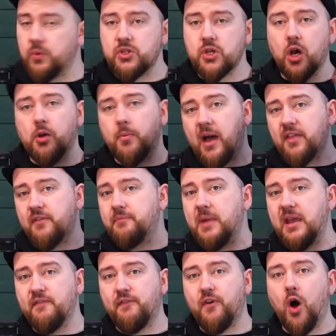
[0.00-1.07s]
we talk about there
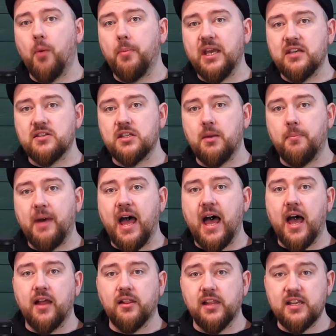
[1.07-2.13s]
being 4 beats in a
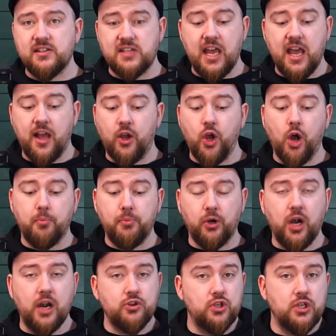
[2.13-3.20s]
bar. Let's say our chord
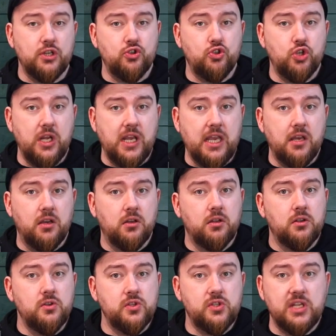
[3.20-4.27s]
progression is G,
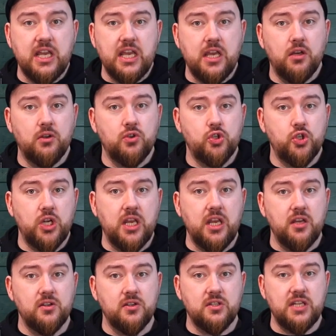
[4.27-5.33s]
C,
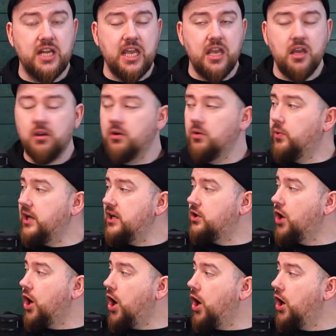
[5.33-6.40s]
G, D. We'd
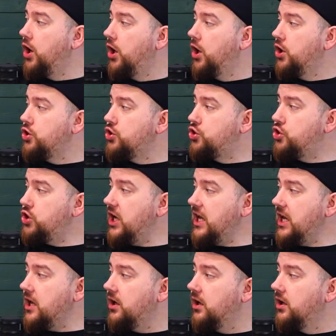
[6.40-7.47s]
go
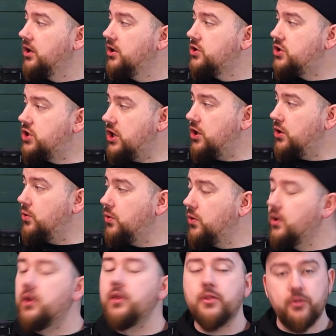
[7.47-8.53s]
G, 2,
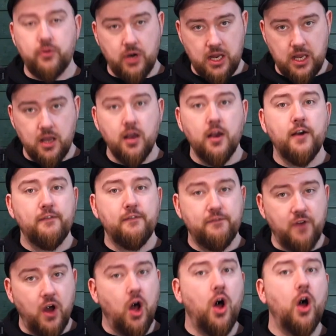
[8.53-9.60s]
3,
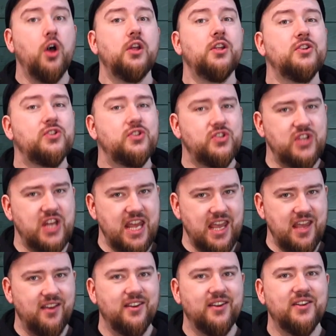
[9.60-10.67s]
4,
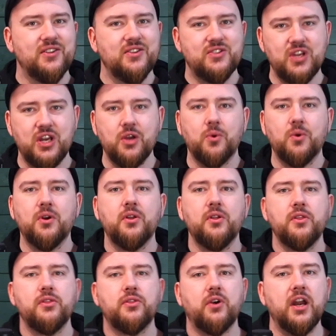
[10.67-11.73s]
C, 2,
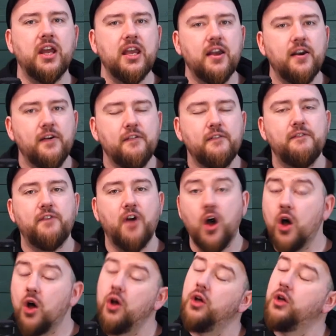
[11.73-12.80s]
3,
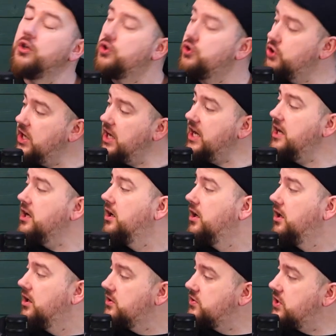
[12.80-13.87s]
4, G,
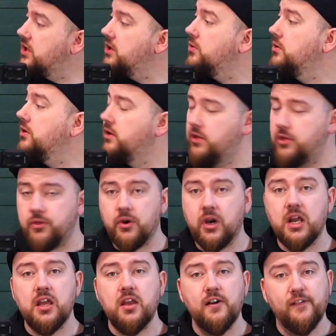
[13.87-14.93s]
2,
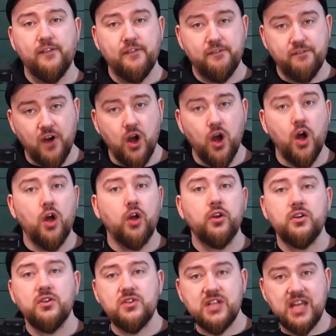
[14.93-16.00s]
3, 4,
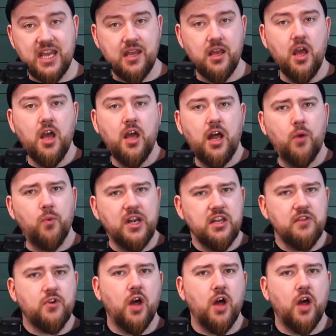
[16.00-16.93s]
D. And when you've